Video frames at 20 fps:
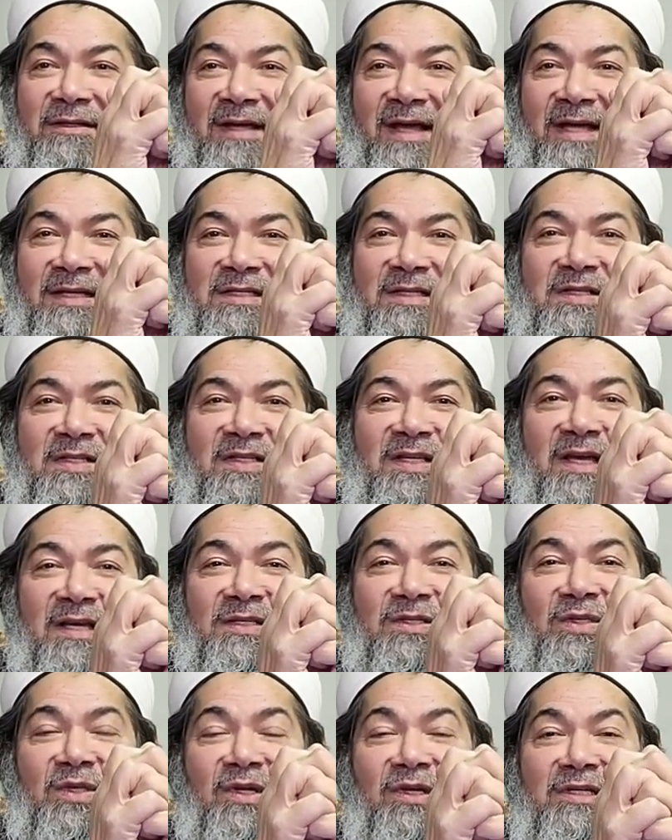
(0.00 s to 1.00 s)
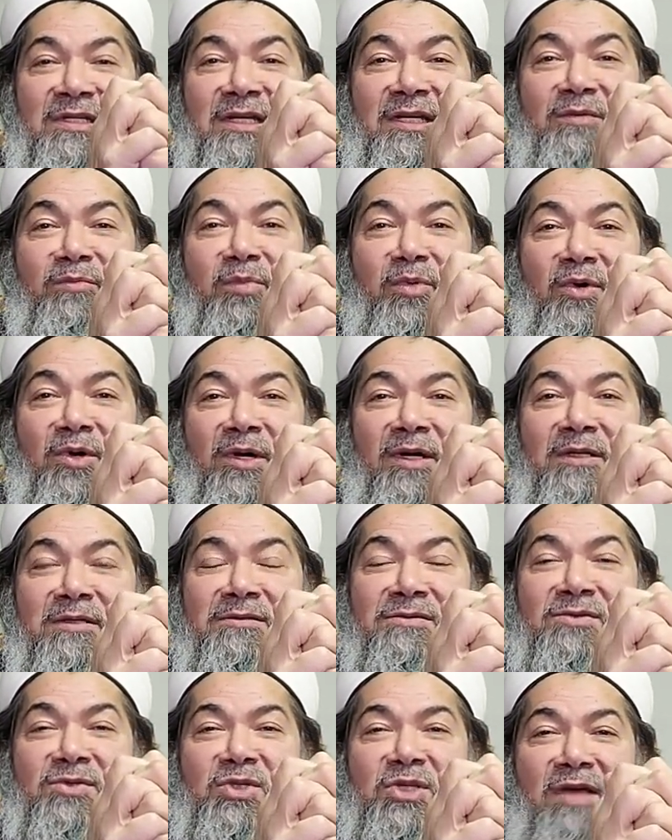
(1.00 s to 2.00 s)
as it says,
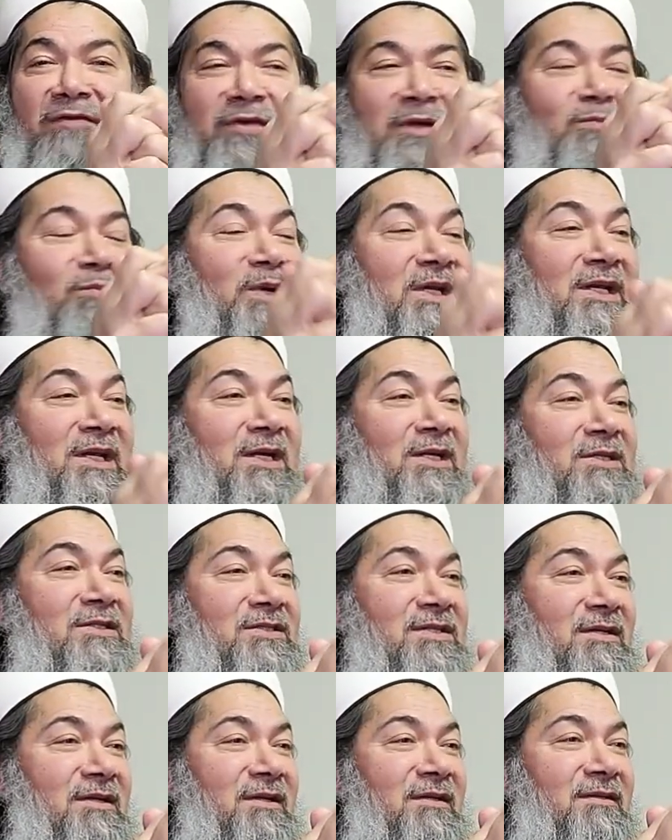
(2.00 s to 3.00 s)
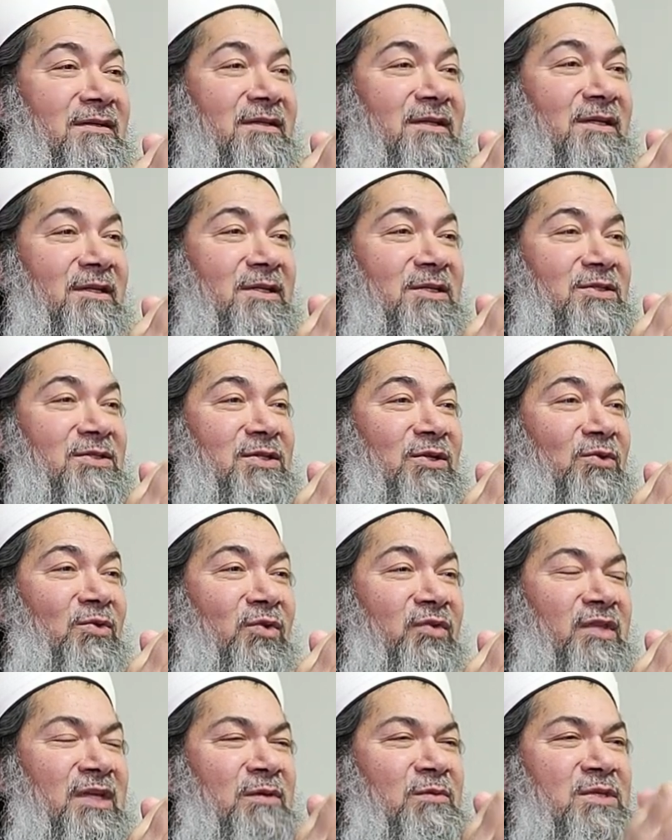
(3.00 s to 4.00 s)
13.7 billion years
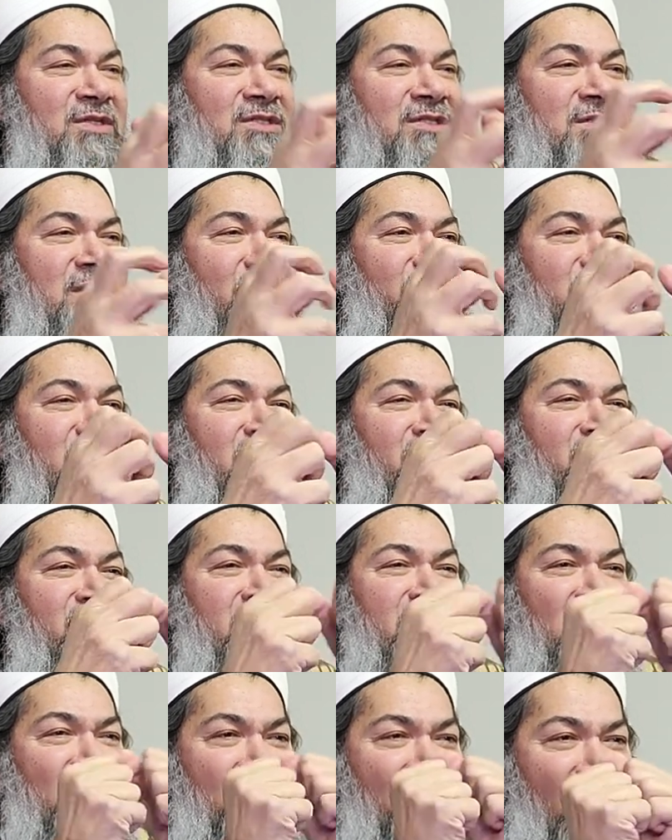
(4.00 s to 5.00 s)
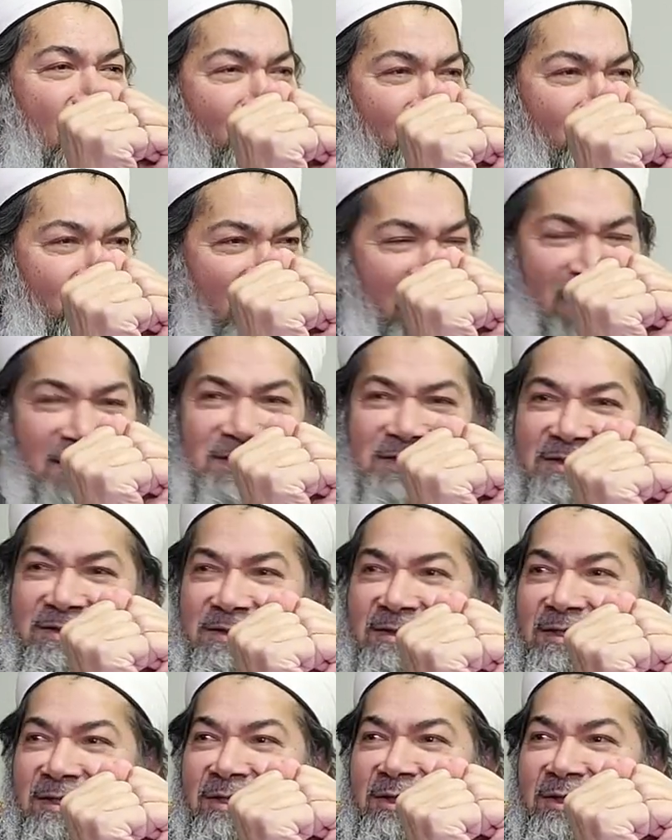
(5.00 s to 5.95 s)
ago, there was something very compact